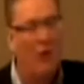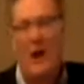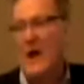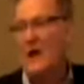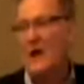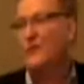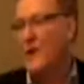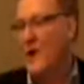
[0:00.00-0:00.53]
are
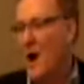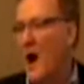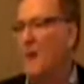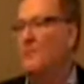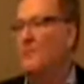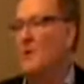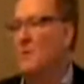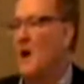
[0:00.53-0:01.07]
actually
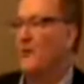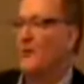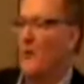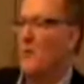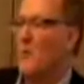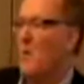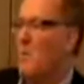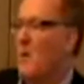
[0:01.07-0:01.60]
optimized
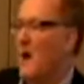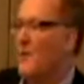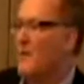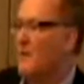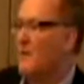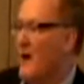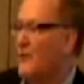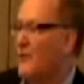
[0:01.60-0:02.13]
for mobile
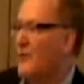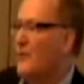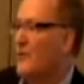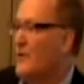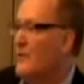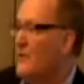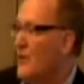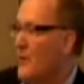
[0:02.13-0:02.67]

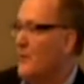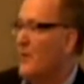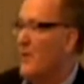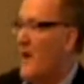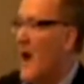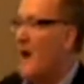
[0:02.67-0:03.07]
devices in terms of